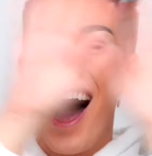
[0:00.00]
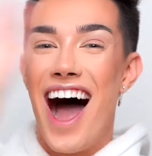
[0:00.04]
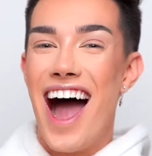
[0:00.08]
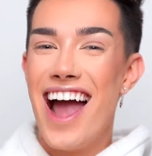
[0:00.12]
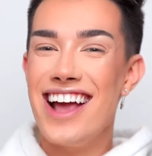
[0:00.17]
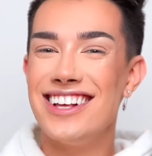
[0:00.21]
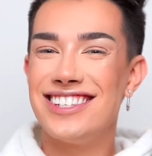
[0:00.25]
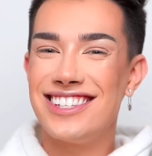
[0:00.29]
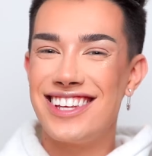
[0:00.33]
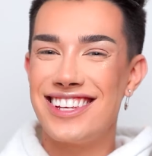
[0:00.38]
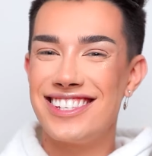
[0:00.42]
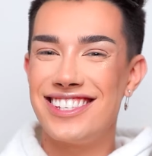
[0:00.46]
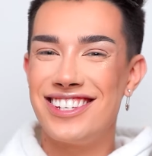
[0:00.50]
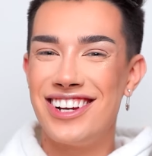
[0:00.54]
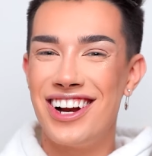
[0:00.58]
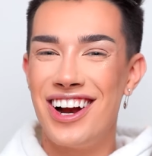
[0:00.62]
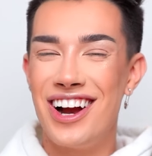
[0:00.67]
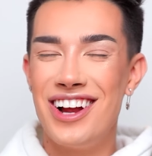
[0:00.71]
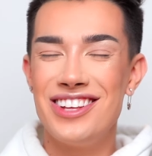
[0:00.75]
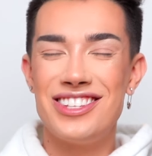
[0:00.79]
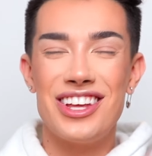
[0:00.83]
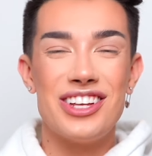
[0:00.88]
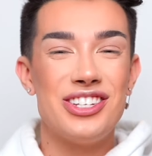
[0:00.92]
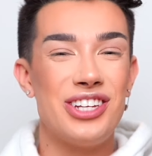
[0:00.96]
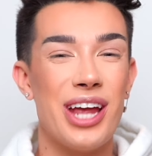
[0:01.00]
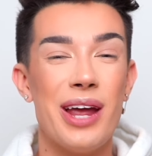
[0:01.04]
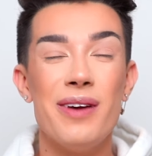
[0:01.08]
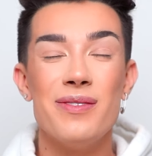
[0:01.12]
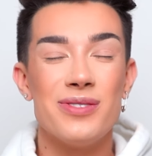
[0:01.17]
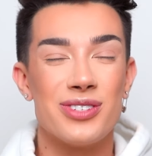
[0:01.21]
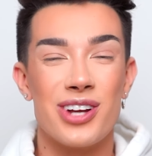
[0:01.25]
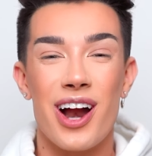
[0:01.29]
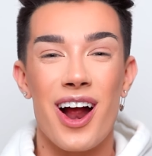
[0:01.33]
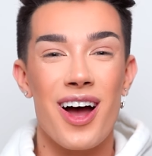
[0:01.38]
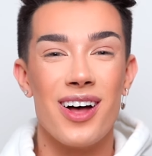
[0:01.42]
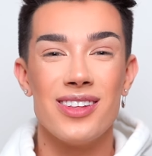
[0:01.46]
Hi sisters,
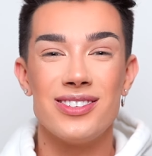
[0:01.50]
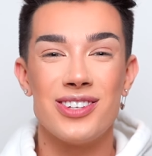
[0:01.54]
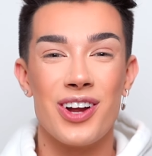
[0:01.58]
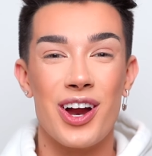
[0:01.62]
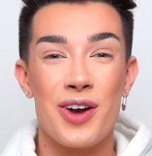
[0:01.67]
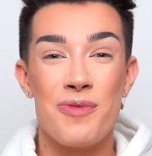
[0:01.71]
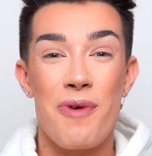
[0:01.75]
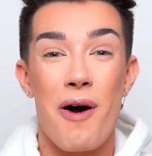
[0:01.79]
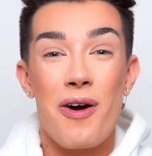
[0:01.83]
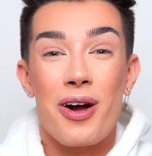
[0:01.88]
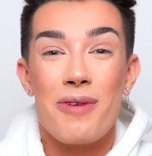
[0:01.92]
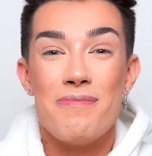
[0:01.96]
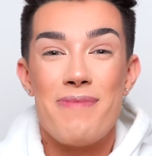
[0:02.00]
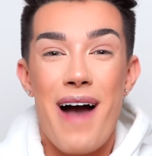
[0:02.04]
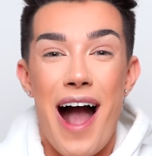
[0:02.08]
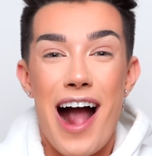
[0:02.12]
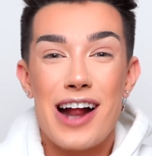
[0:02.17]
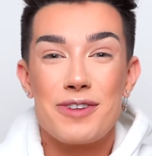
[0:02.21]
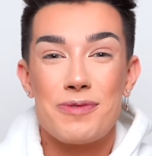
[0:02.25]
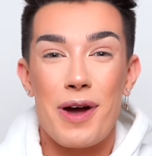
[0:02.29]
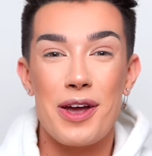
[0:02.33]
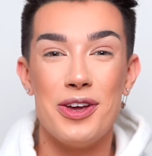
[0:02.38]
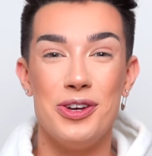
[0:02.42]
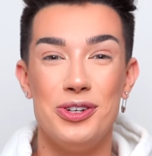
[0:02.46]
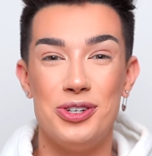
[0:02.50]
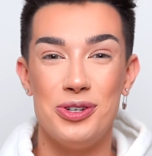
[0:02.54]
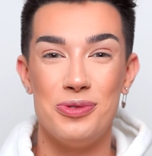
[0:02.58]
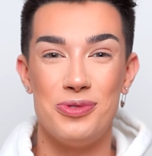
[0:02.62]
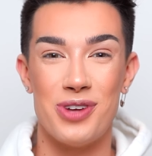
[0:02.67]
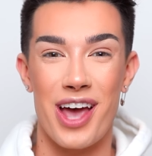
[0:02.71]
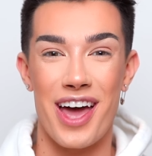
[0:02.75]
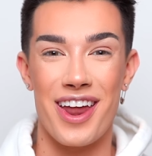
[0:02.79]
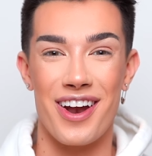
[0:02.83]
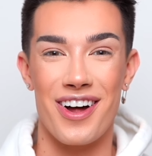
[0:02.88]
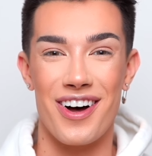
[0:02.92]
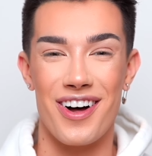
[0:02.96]
James Charles here and welcome back to my YouTube
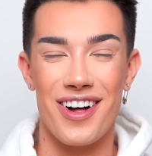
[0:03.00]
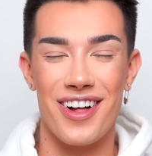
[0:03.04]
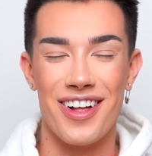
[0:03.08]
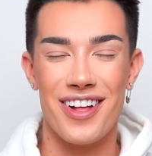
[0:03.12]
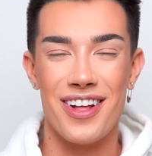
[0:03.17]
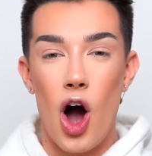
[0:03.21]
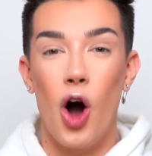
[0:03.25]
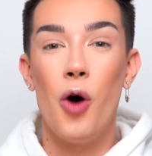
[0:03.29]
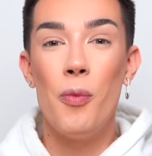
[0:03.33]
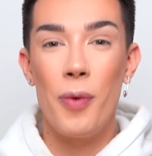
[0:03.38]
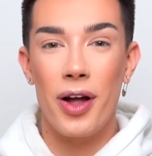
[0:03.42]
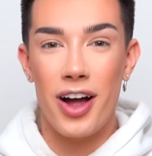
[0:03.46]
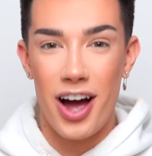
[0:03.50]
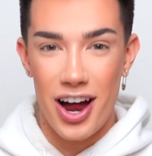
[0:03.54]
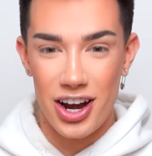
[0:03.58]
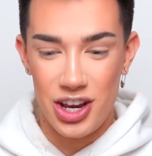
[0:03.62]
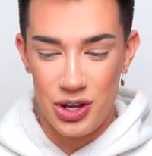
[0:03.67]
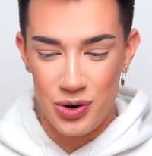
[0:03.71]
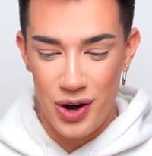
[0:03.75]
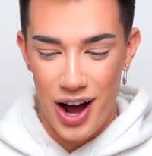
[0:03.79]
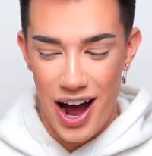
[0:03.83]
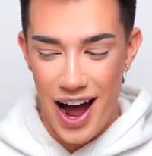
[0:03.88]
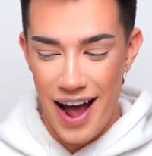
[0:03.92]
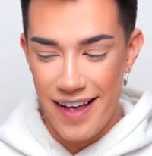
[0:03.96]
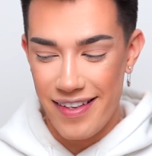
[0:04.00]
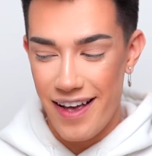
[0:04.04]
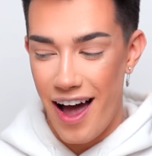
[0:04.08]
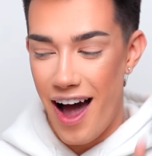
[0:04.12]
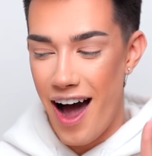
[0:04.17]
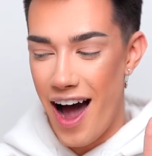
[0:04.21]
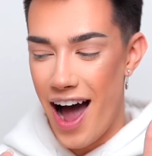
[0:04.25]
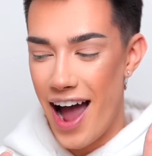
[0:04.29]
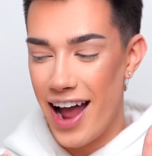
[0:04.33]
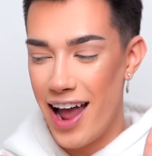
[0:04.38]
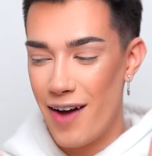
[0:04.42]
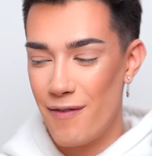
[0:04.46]
channel. Oh my god you guys,
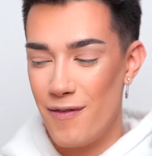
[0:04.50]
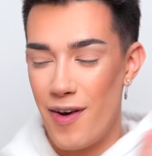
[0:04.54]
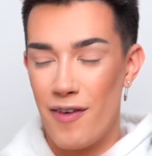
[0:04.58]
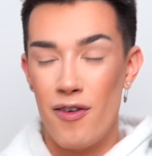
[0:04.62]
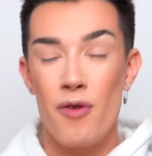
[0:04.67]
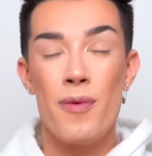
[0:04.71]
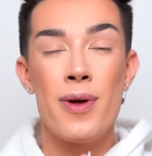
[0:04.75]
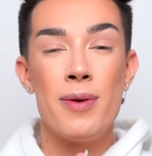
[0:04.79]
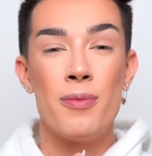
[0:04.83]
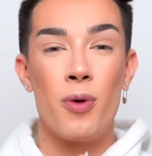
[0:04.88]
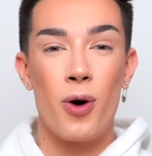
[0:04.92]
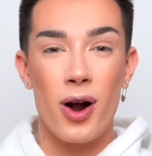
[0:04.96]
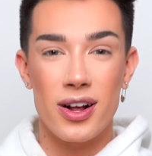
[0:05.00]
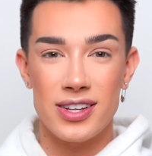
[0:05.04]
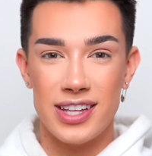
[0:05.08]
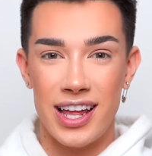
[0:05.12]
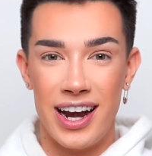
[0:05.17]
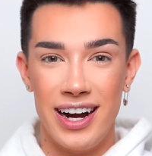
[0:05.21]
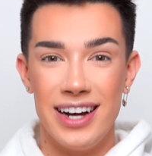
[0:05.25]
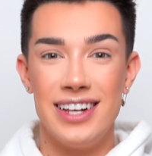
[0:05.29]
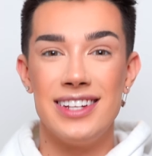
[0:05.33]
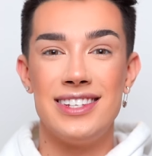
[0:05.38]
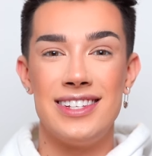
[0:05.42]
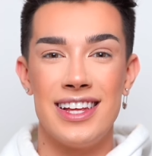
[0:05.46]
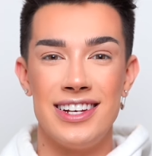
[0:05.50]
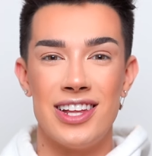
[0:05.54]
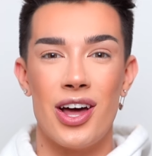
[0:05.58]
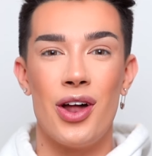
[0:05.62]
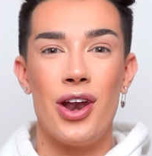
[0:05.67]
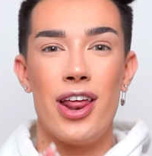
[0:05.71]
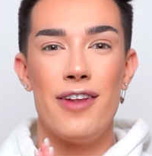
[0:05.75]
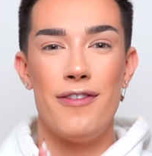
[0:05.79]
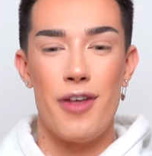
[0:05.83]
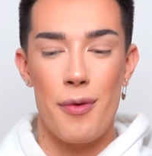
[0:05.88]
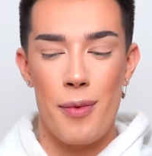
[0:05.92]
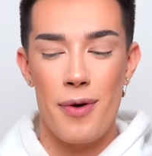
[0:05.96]
I have never been more excited to sit
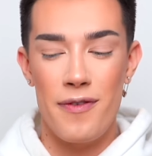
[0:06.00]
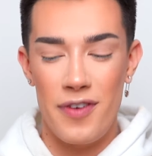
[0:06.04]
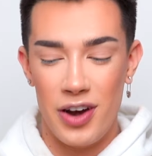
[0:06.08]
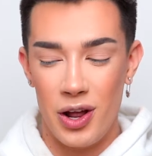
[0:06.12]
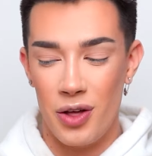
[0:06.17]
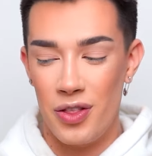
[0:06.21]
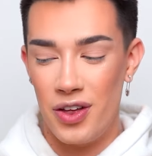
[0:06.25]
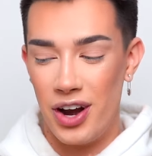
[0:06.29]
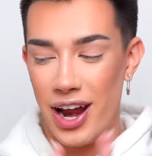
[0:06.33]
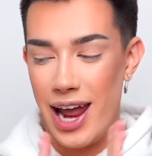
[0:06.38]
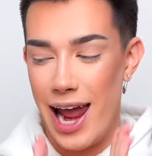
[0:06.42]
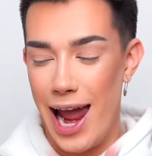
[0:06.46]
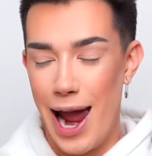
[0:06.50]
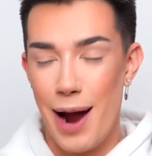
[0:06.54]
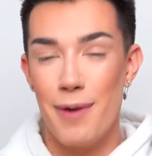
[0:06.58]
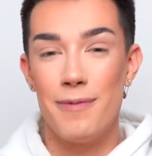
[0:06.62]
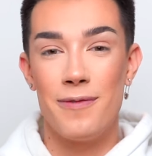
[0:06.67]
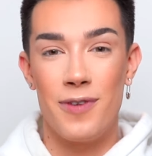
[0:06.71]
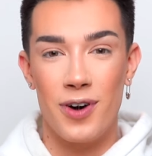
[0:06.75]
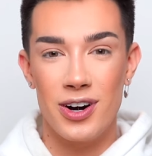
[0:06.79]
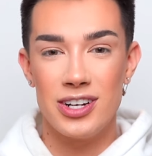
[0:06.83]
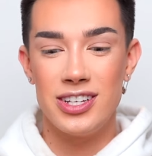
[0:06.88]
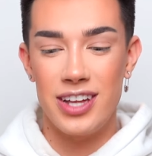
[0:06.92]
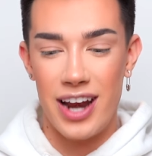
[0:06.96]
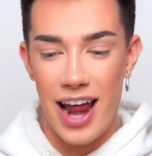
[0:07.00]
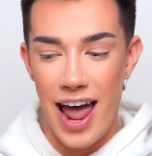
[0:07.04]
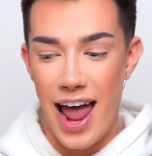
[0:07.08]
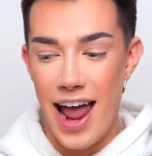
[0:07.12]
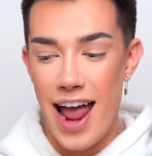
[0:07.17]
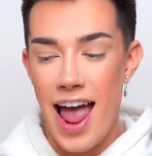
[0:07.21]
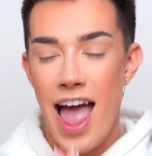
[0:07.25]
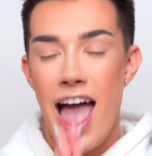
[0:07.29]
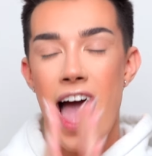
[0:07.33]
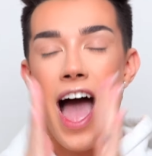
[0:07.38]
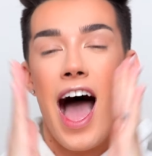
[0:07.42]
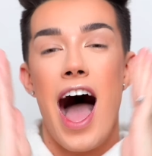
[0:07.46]
down and film a video than I am for
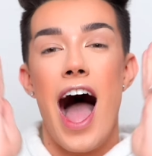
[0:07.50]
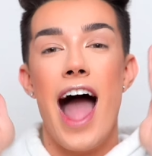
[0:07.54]
today.